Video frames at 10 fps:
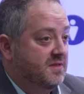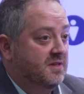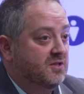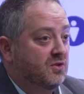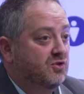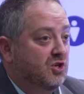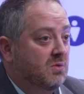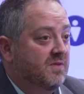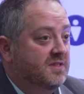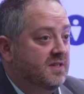unsold
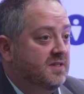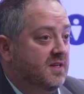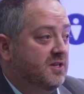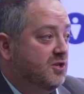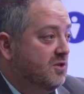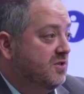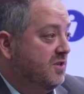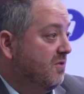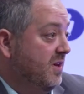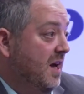showroom visits and it turns
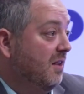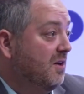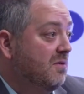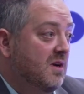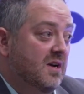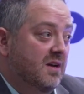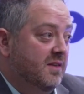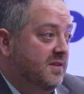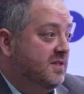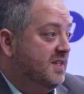yellow,
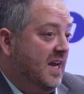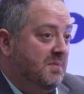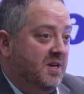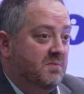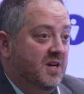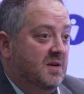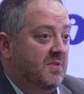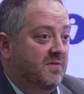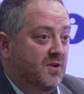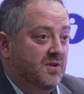then Sam can pick up the
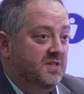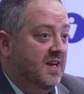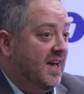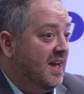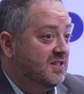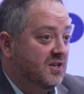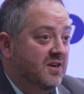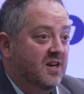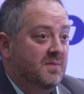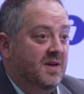phone and say, hey, saw you
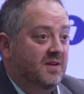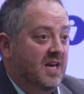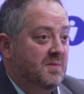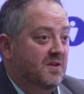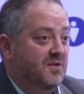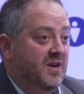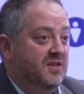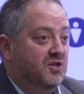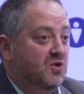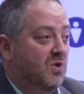came in a few days
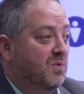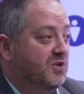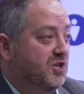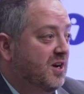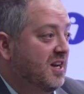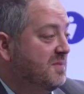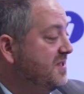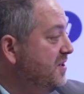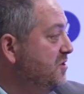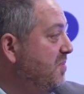ago and worked with Johnny. I'm a
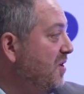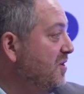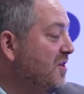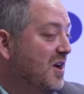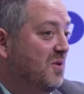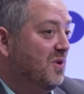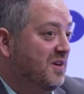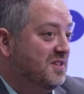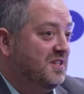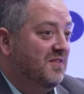sales partner. Wanted
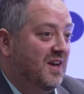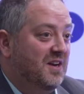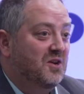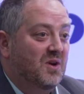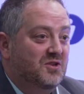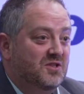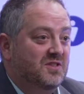to see if you had any questions.